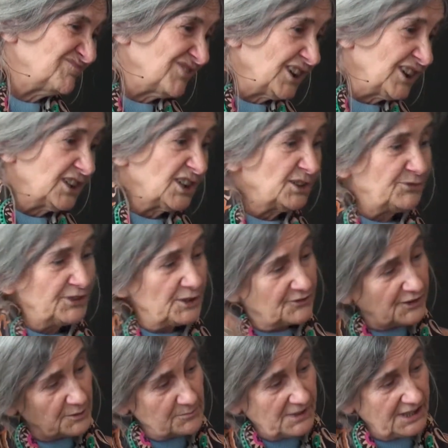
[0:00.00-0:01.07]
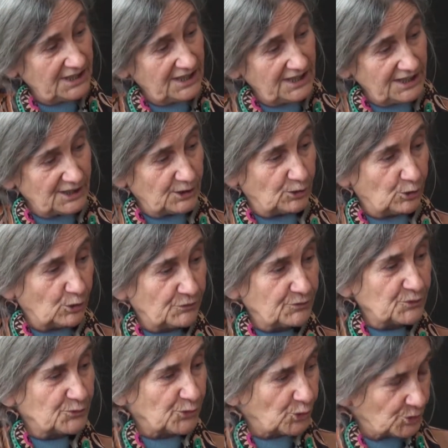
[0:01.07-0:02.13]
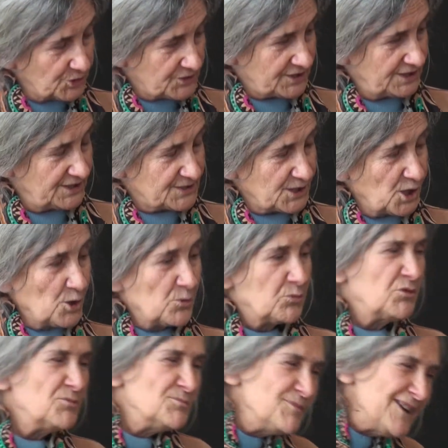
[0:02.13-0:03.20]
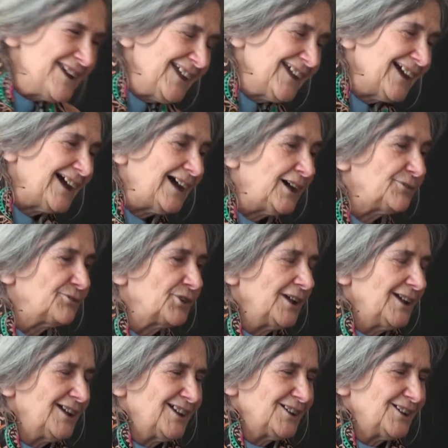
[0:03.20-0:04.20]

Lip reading: I think they may hear other voices who may have